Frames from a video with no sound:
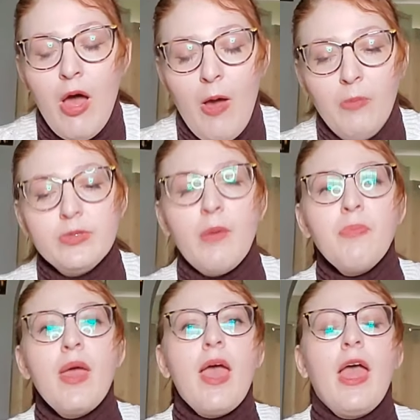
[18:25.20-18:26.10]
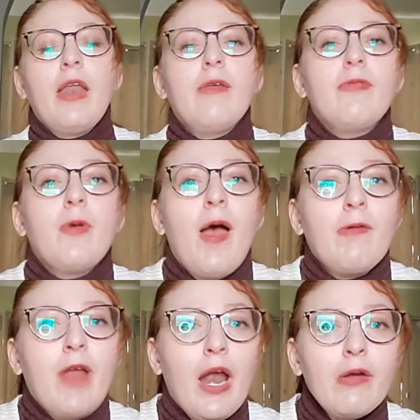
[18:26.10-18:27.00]
thumbs up and if you
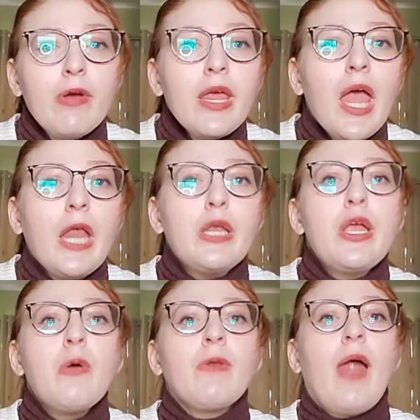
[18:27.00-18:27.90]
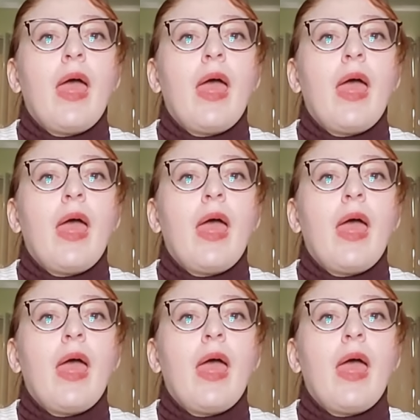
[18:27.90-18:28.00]
have not already and you would